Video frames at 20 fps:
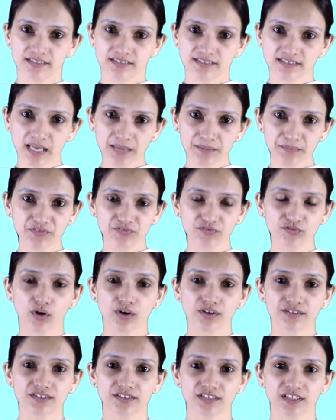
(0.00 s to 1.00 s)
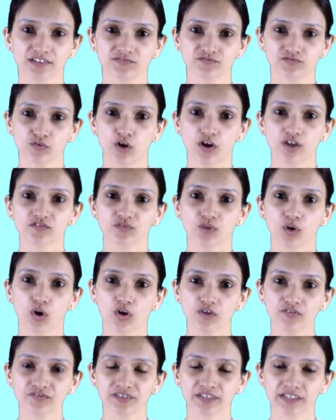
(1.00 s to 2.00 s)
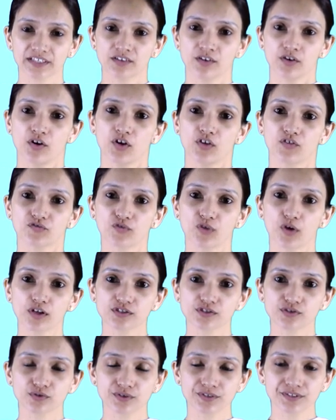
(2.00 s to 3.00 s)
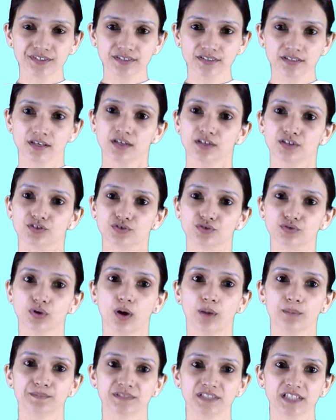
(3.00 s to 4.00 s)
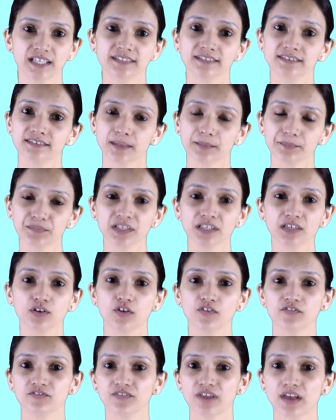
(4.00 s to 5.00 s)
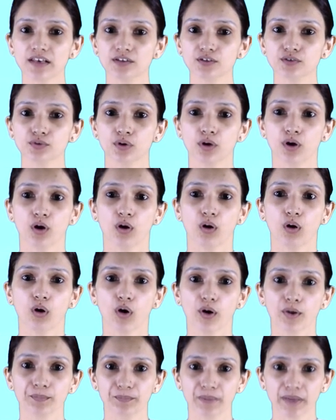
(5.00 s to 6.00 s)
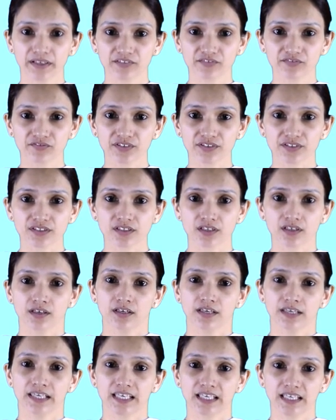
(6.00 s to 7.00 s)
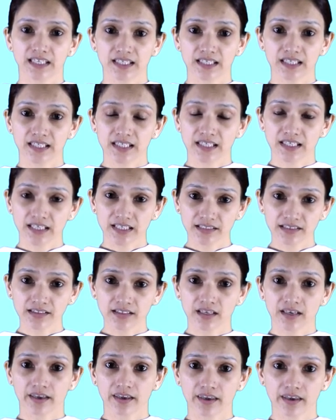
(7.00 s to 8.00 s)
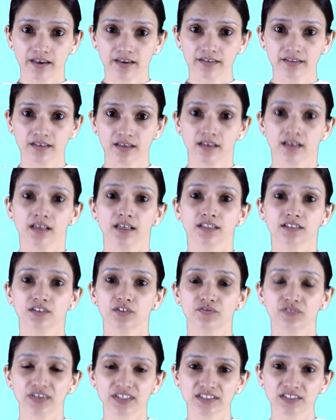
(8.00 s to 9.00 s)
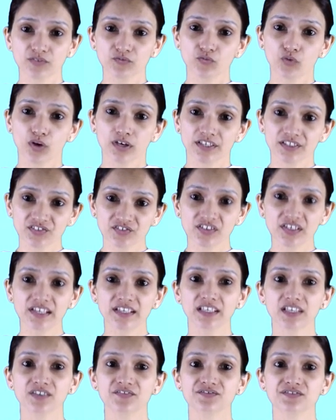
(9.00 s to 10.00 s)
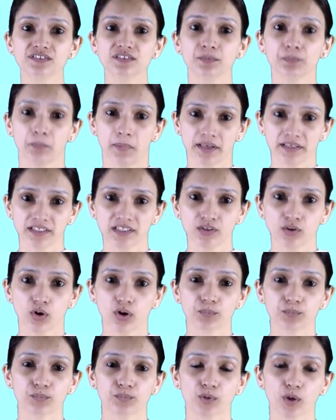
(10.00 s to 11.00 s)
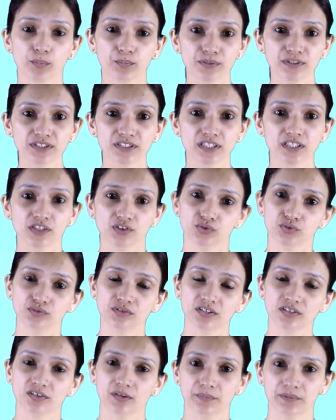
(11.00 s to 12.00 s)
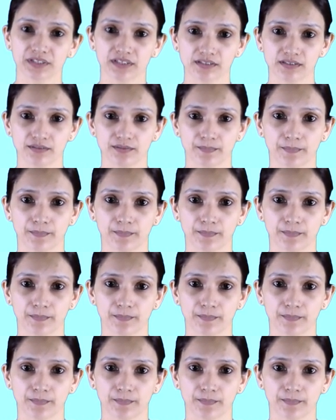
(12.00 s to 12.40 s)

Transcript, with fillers: Cyber frauds involve offering falsehoods to obtain something of value or benefit. In here, the victim voluntarily gives the money or property to the criminal,